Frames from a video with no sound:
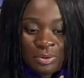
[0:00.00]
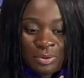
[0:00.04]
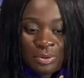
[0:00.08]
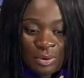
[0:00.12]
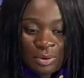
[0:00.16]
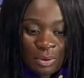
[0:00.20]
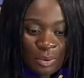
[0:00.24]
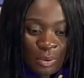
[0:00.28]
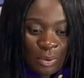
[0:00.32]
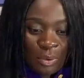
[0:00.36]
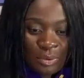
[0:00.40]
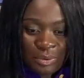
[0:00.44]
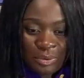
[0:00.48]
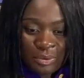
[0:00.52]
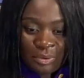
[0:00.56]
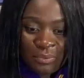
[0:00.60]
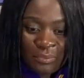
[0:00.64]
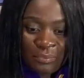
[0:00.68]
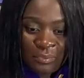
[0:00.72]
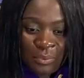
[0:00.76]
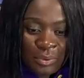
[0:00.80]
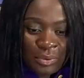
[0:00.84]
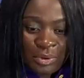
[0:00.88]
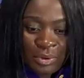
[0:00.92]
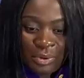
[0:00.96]
you're on your
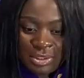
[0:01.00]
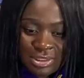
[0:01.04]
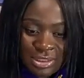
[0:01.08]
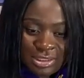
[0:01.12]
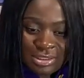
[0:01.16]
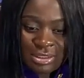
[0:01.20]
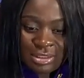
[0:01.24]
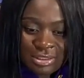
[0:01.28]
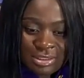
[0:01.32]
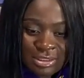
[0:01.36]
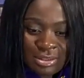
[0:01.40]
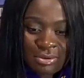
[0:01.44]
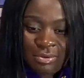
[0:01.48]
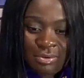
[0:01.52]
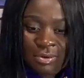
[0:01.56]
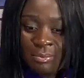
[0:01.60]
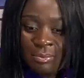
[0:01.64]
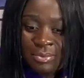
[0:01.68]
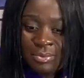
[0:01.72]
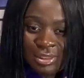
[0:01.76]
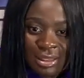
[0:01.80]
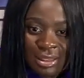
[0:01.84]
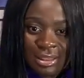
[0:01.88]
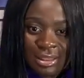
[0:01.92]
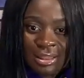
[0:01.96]
phone, you're on
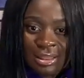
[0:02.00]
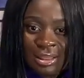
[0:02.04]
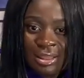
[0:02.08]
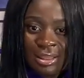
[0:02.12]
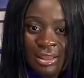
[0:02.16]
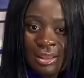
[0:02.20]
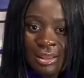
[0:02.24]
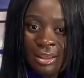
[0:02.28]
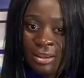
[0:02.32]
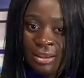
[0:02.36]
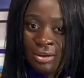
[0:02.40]
Instagram daily.